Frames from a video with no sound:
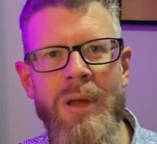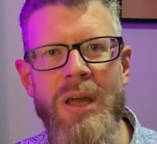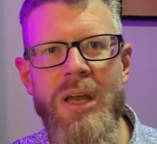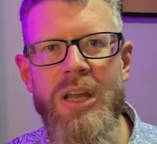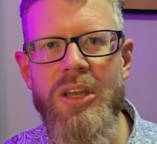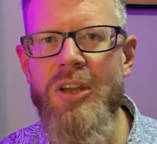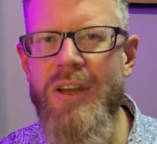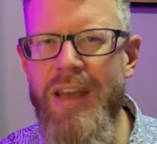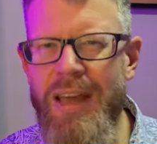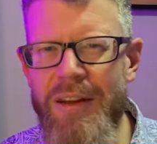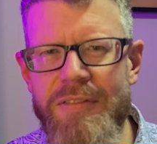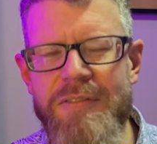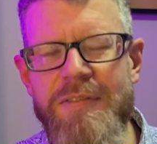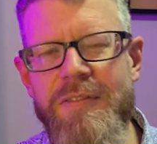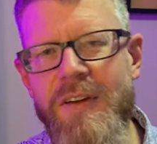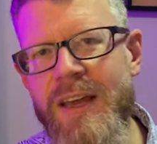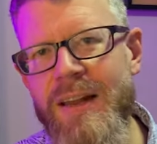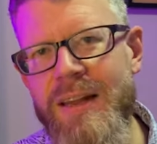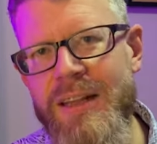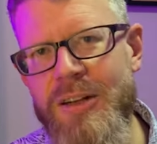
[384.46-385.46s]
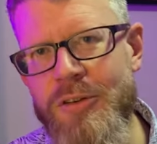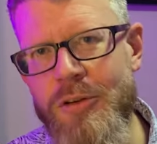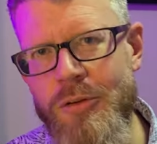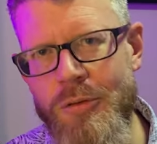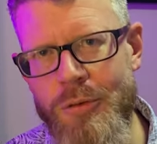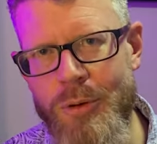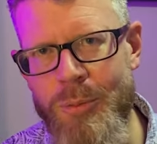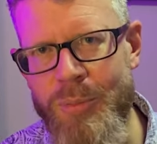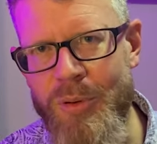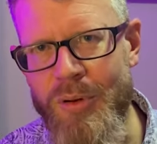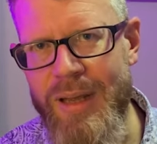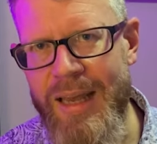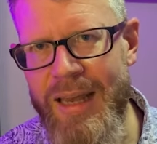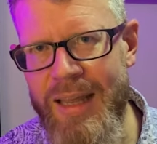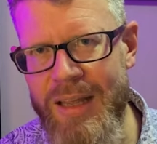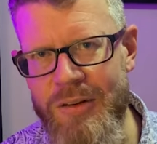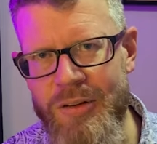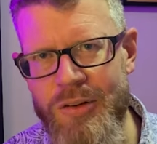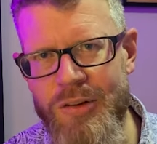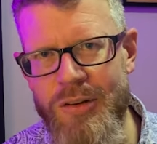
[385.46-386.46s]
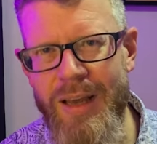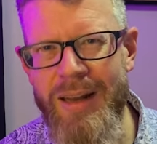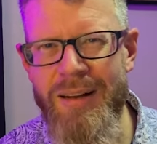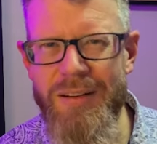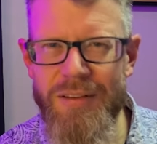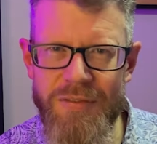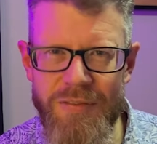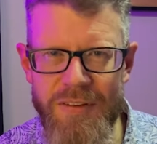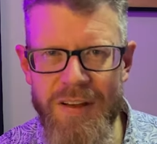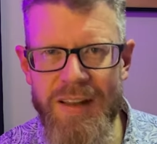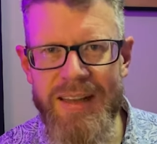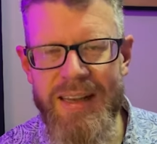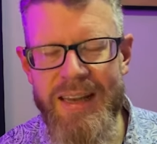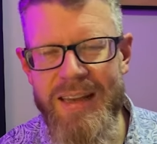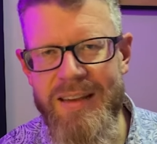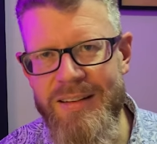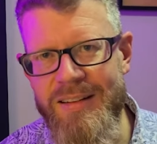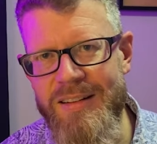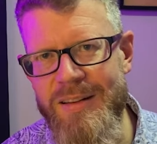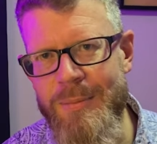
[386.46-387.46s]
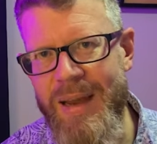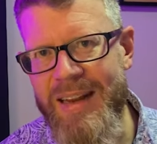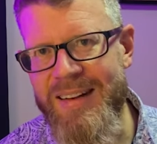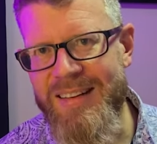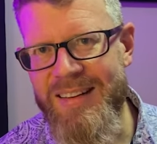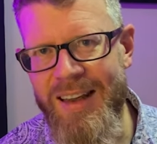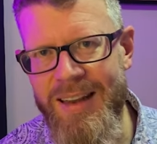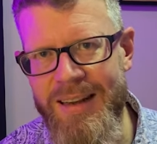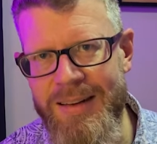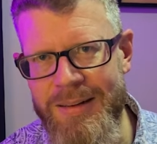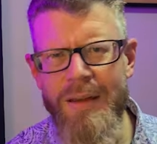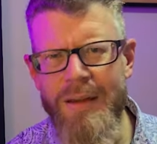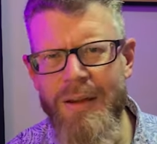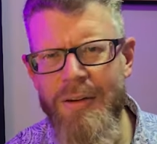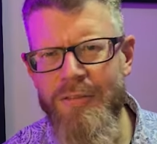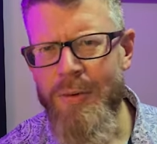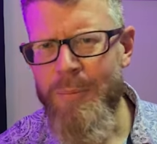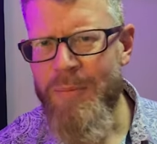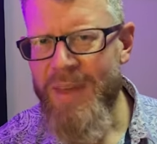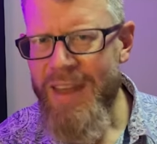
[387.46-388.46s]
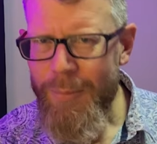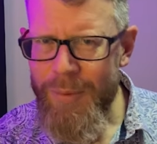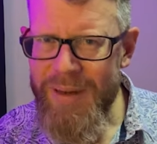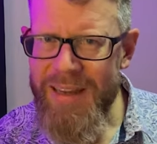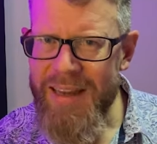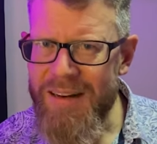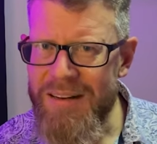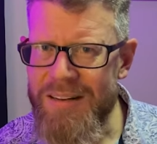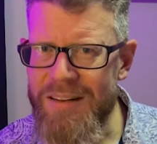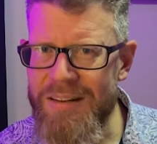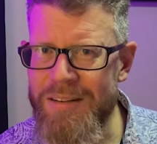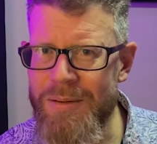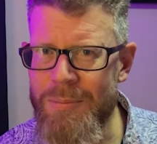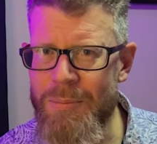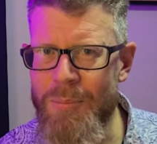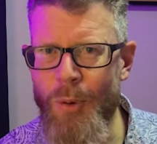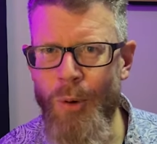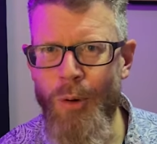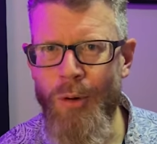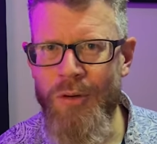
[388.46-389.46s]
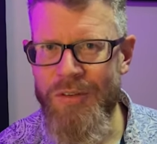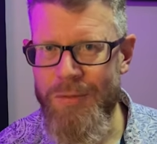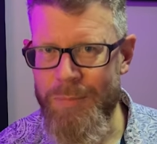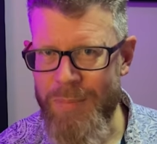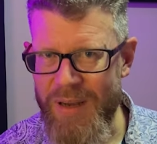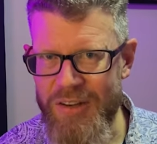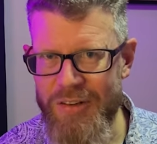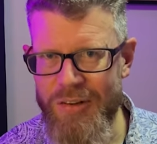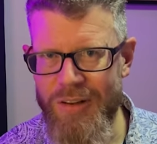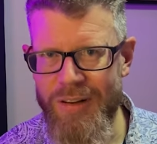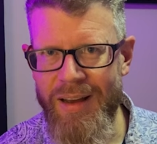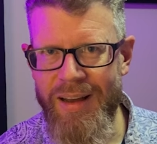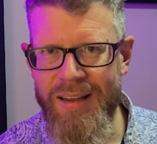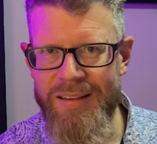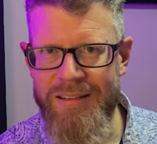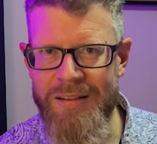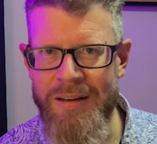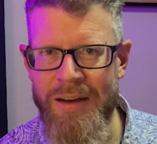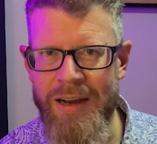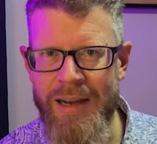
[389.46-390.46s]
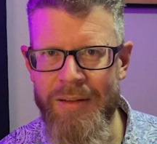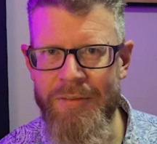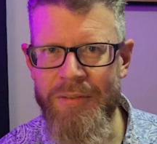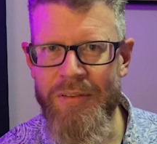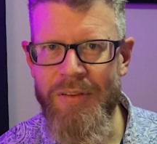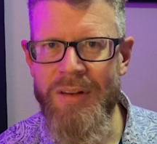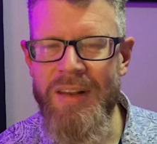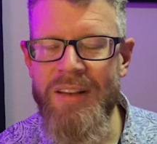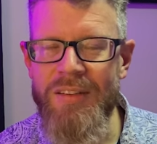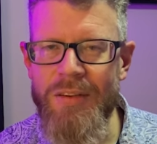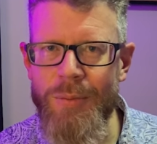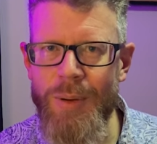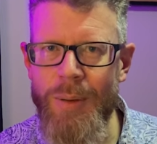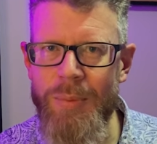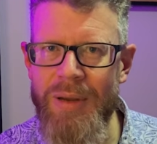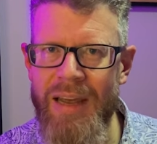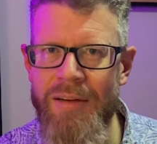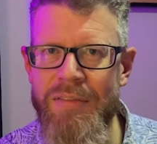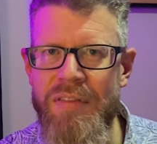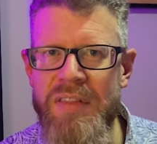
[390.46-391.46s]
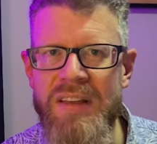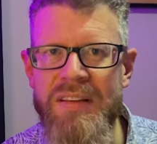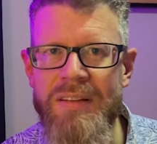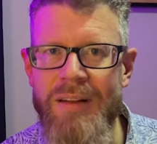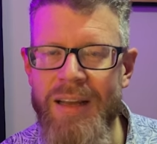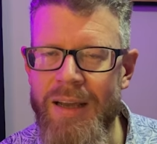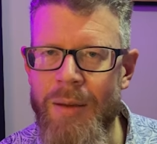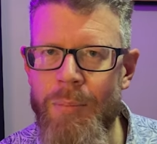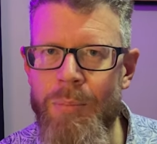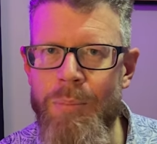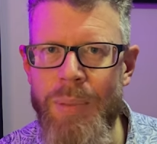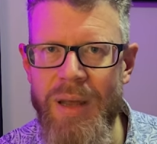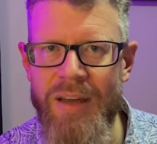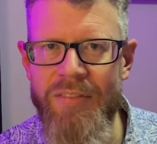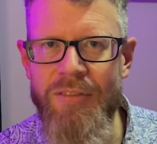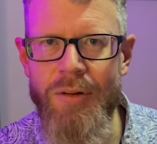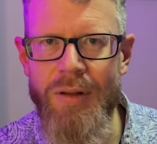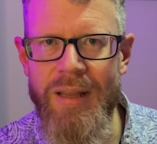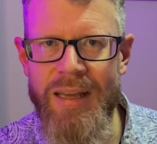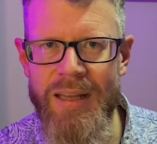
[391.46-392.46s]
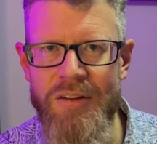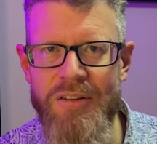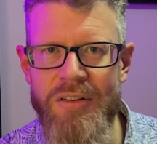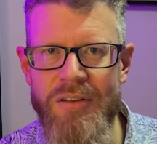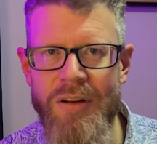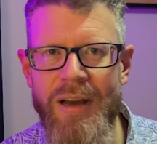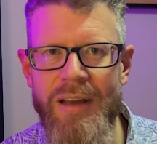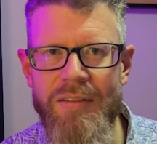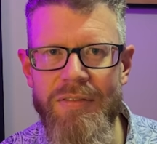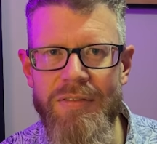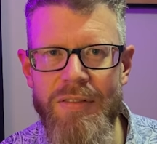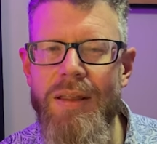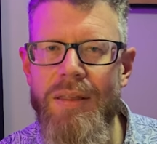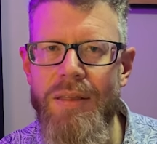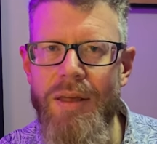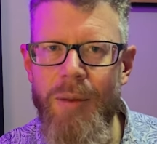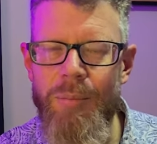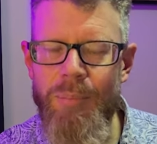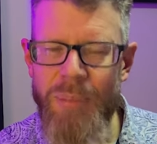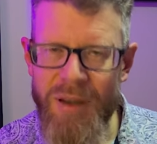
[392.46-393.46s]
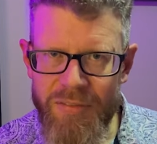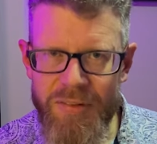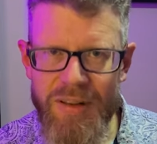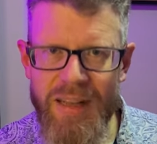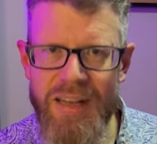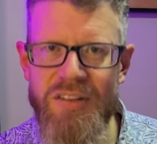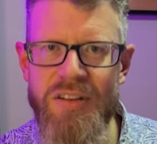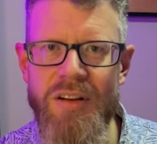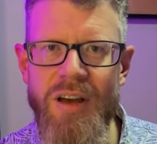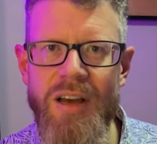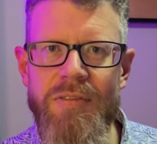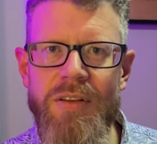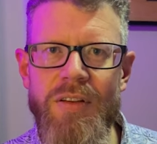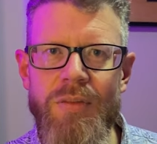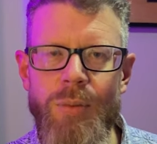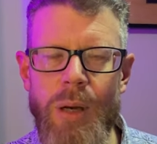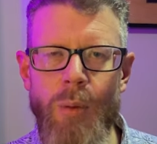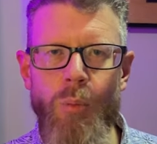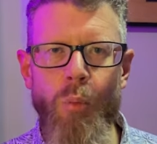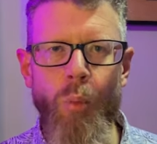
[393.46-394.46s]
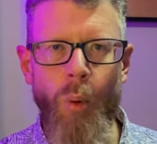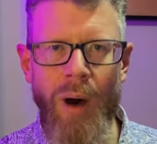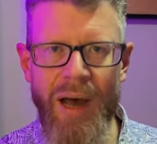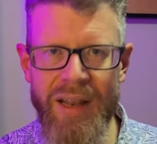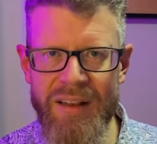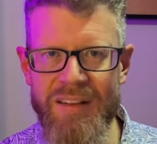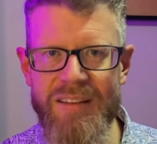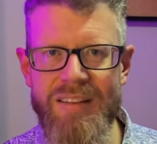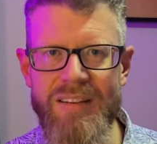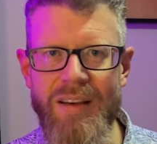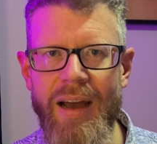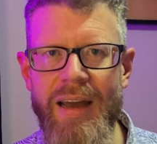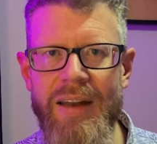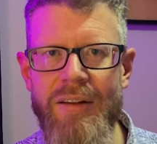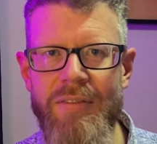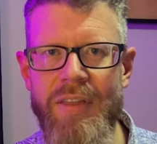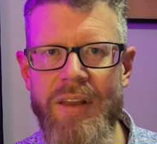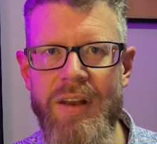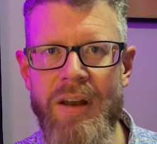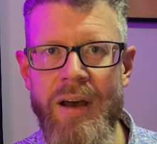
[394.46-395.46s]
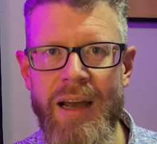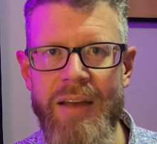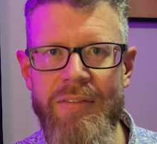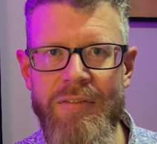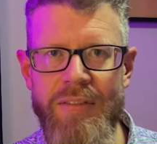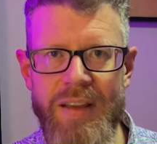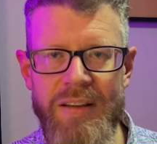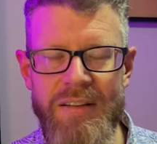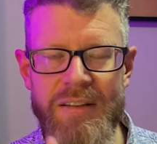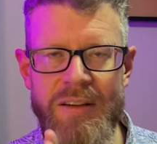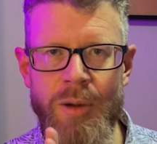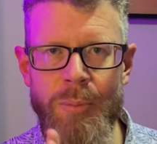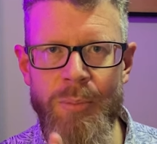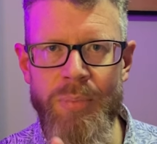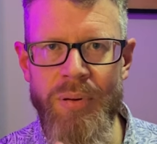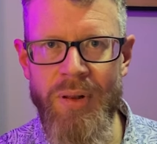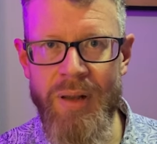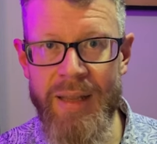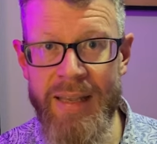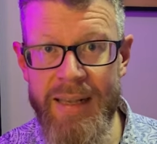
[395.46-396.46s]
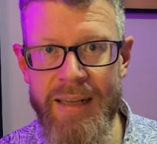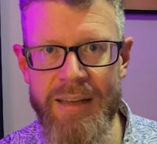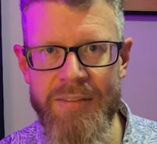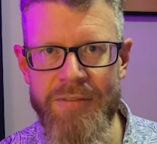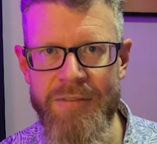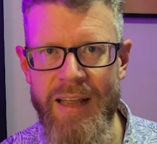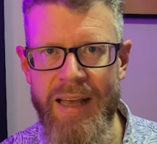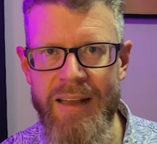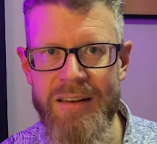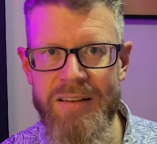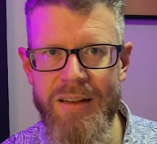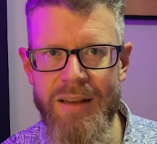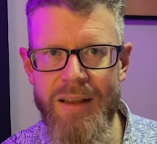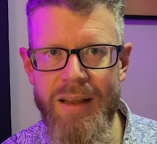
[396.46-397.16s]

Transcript: you get a fairly durable edge and it's fairly easy to maintain. From there we get into some more specialized knives, and this is where we have things like a bevel edge knife. A bevel edge knife is where one side of the knife is completely flat